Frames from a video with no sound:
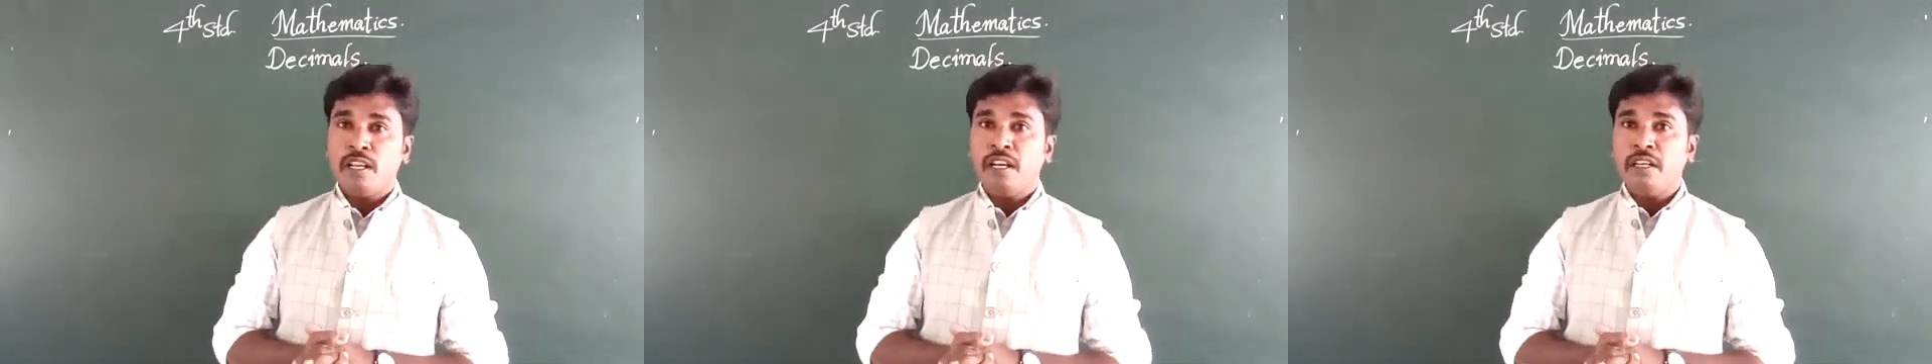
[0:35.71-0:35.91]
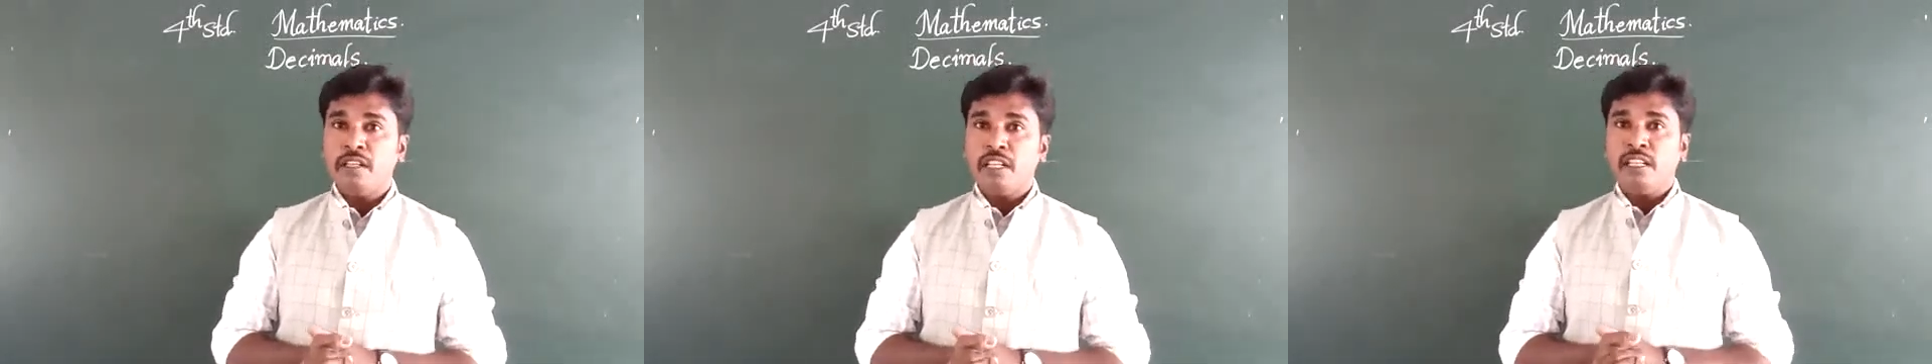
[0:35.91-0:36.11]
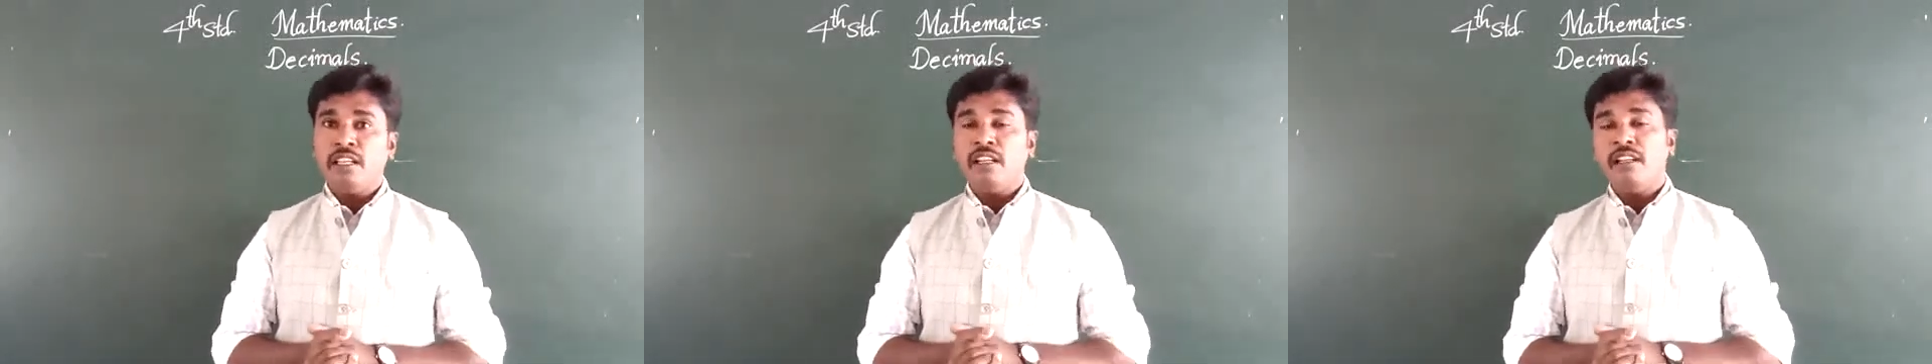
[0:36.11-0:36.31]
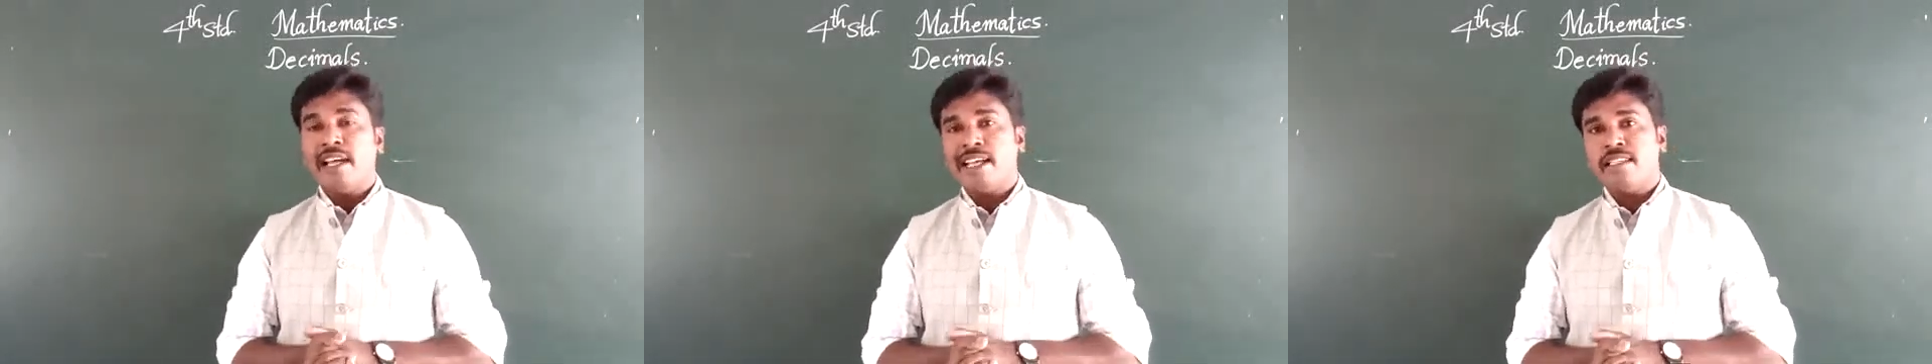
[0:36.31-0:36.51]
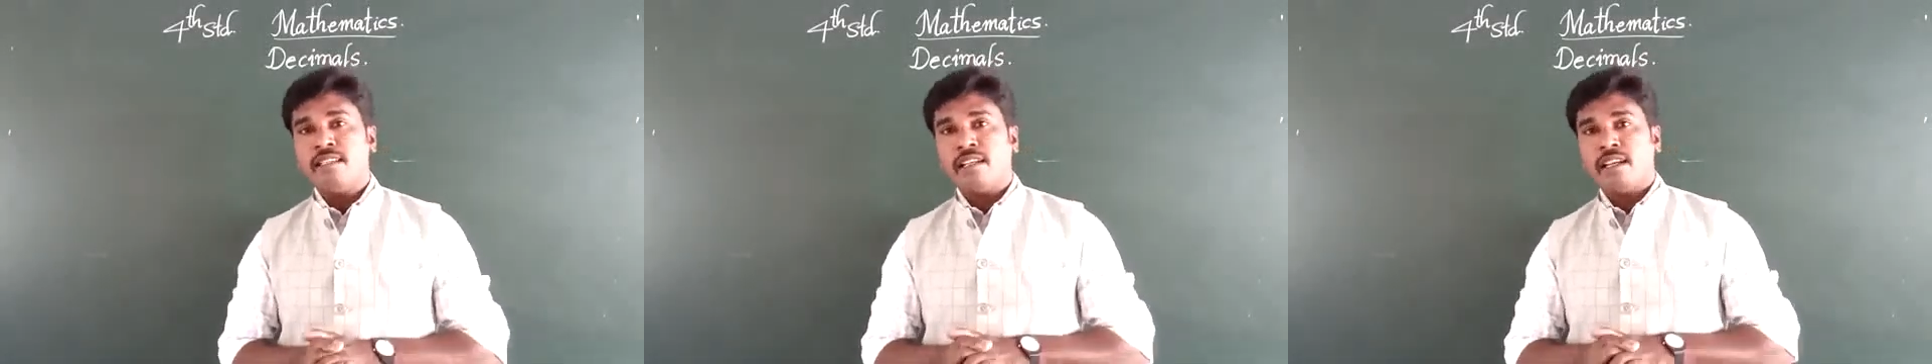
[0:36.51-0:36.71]
learned in the
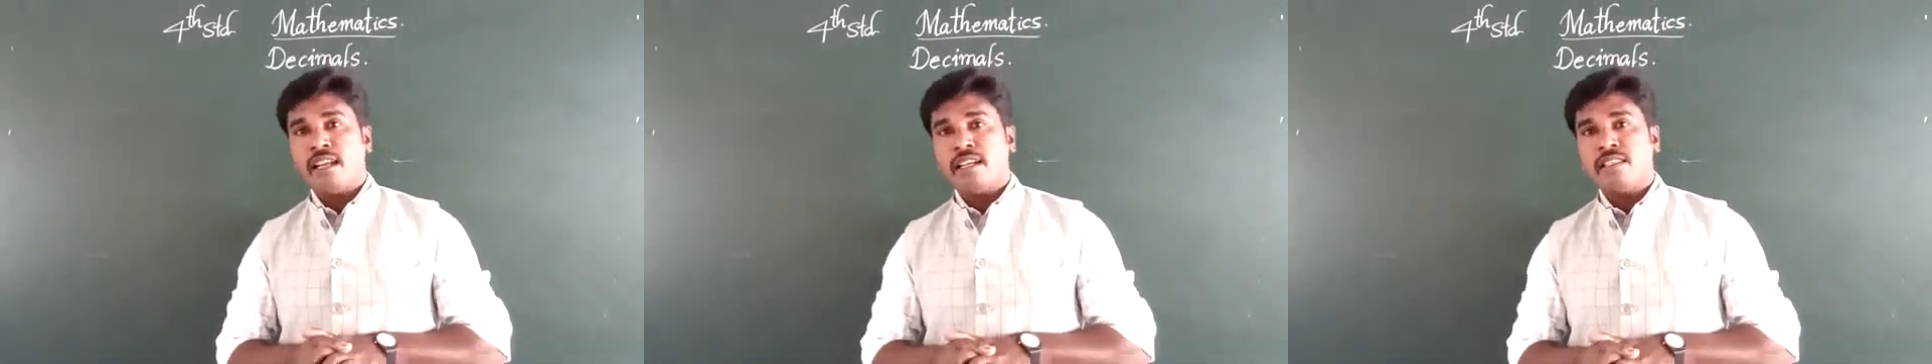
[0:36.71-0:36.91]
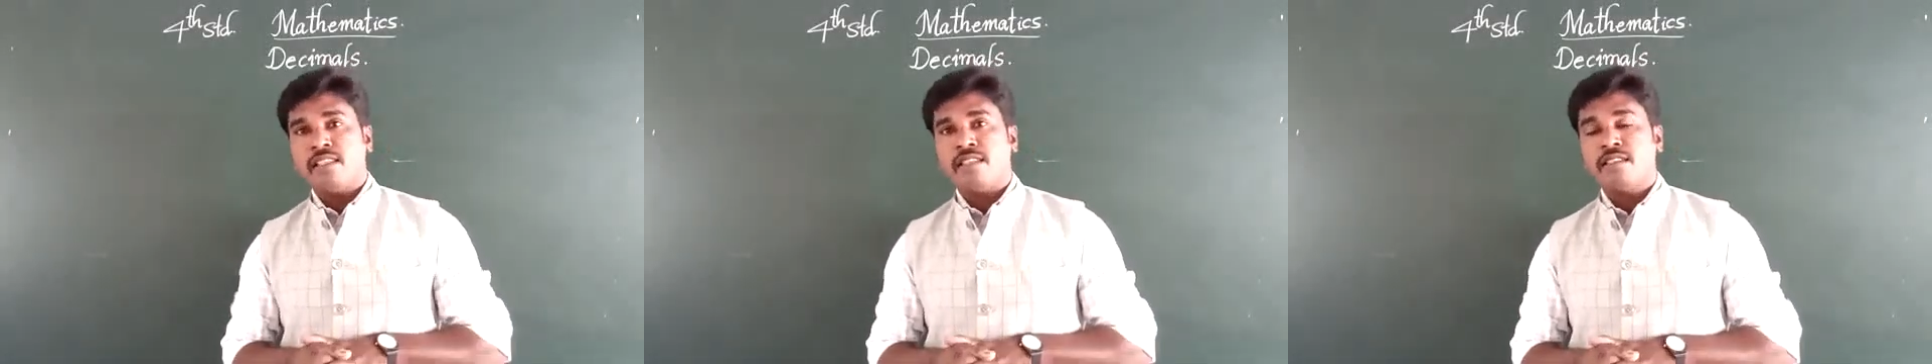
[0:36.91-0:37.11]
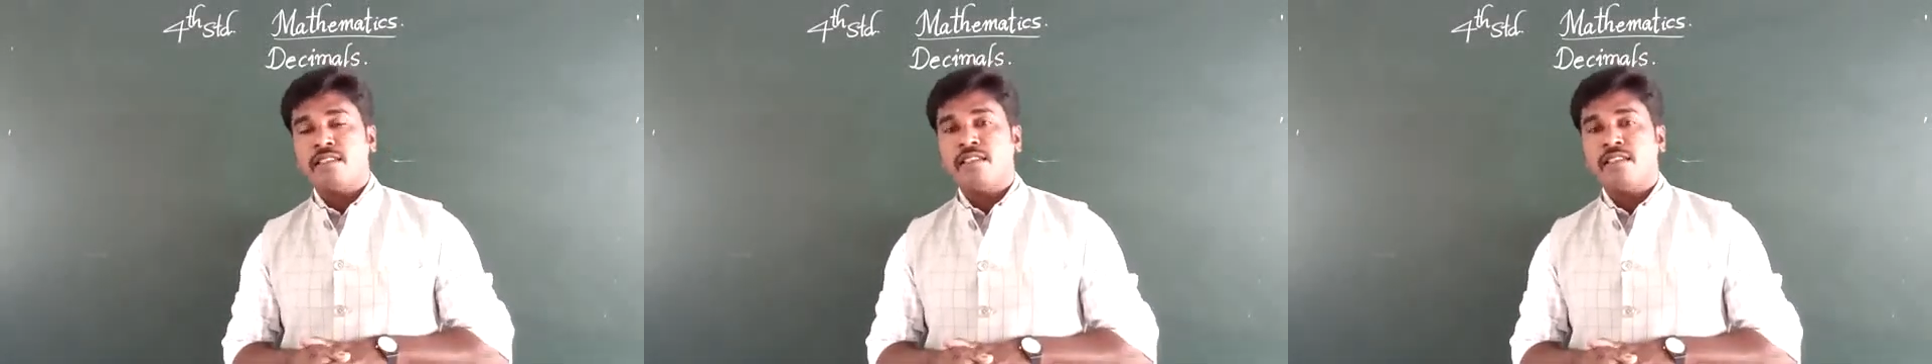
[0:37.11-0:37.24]
last classes.